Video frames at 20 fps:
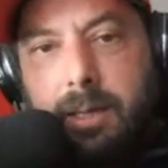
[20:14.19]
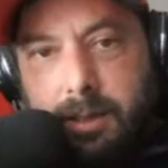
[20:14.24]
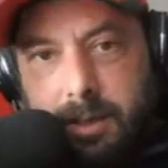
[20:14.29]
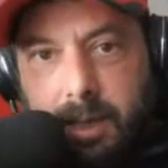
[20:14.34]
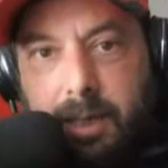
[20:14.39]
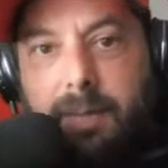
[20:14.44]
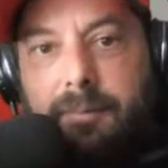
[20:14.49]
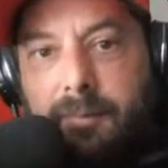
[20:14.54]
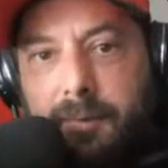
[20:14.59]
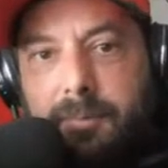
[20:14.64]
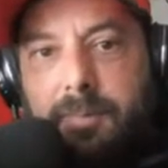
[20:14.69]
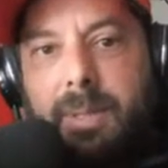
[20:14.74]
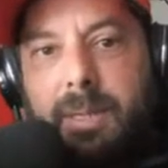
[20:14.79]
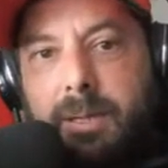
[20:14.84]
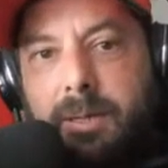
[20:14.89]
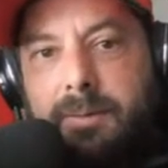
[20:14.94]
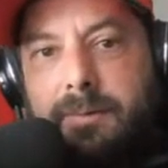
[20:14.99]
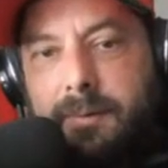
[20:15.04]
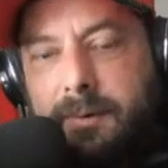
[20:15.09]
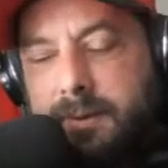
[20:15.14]
Not even
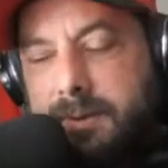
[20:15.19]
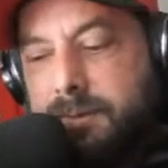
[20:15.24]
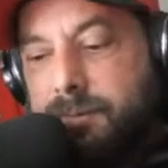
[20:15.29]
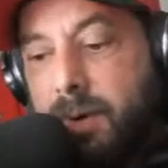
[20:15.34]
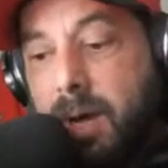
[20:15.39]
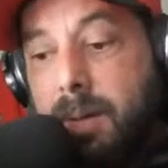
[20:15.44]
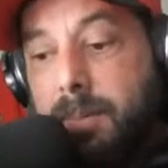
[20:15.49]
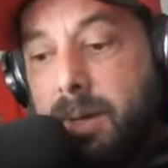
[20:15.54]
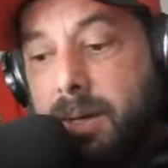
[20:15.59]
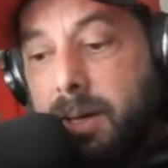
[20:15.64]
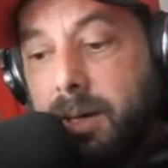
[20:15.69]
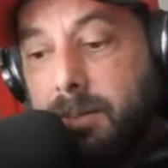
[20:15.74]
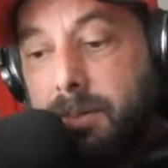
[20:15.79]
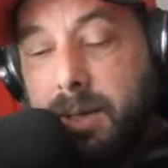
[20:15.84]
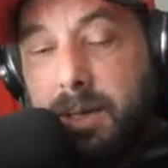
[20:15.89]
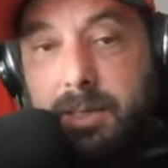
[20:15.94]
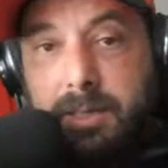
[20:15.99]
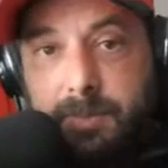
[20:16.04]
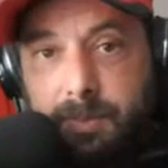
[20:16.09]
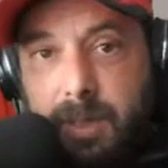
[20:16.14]
because it's Ramadan,
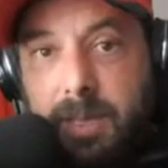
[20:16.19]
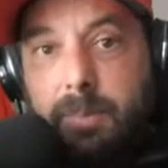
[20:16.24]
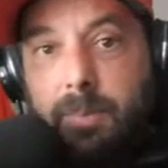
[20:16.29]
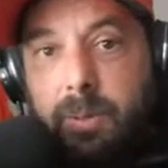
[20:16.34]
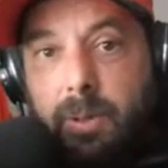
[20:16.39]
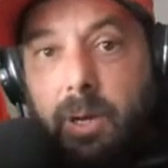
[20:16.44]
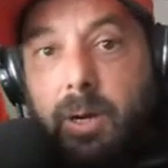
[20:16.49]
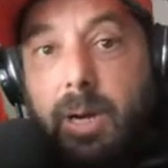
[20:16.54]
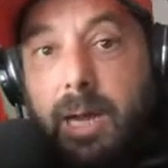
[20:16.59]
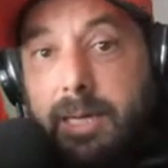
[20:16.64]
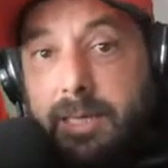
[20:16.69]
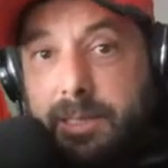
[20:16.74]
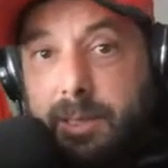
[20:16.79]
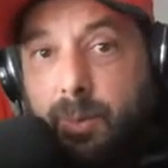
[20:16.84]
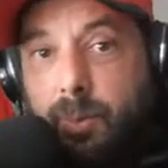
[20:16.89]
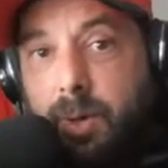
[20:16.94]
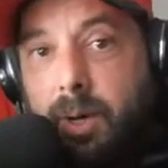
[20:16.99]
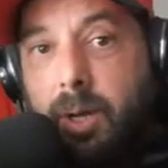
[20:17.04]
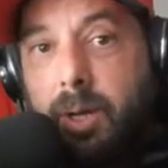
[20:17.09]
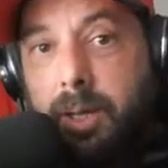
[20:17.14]
because people are
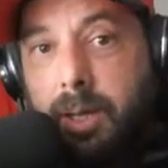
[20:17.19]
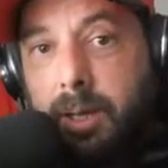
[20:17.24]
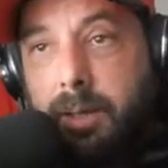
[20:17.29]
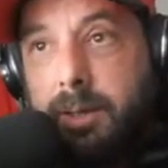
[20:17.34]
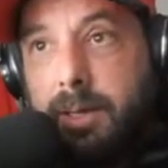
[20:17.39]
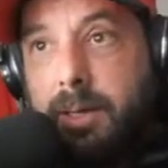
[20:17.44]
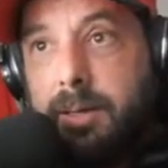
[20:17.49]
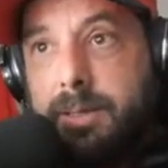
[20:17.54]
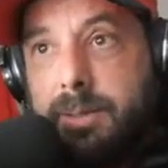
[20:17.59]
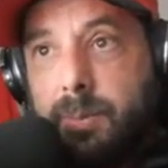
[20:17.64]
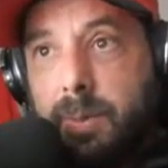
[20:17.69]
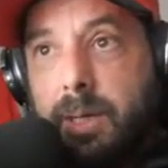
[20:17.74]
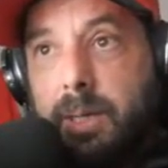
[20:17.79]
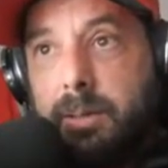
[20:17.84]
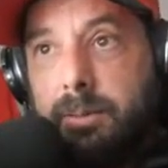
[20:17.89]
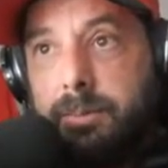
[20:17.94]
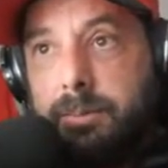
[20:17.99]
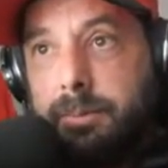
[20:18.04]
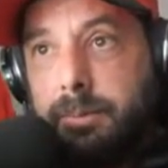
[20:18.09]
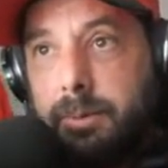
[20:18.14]
actually working there as
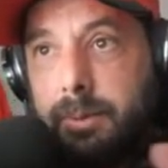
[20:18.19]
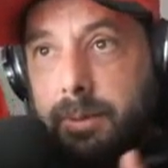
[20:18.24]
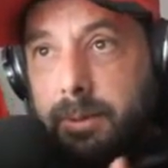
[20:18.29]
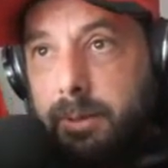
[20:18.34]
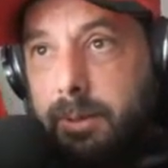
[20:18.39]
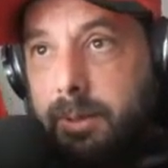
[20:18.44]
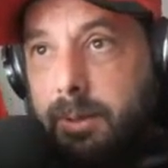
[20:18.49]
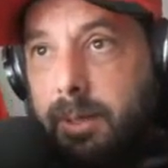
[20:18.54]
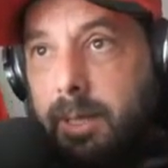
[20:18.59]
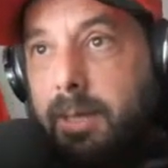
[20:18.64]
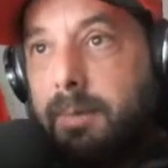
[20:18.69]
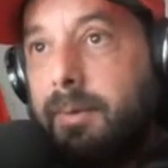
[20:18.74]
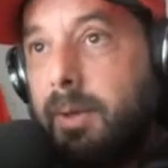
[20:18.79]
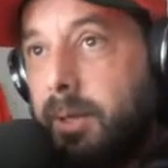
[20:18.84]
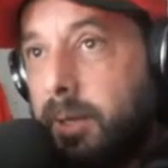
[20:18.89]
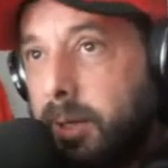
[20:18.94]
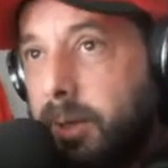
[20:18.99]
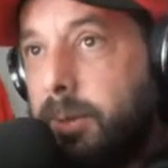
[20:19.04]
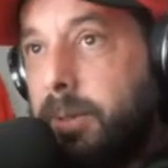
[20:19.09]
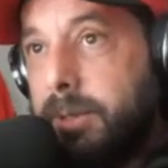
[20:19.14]
well,
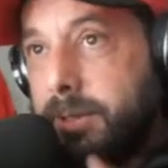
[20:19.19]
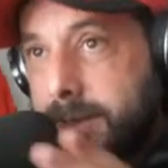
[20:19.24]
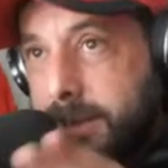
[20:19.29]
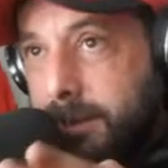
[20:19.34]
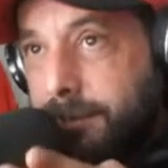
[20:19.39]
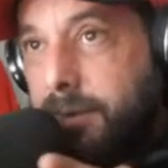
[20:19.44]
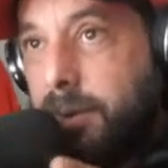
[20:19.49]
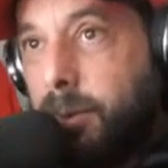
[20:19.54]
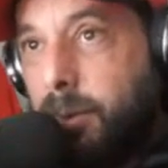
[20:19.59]
including yourself.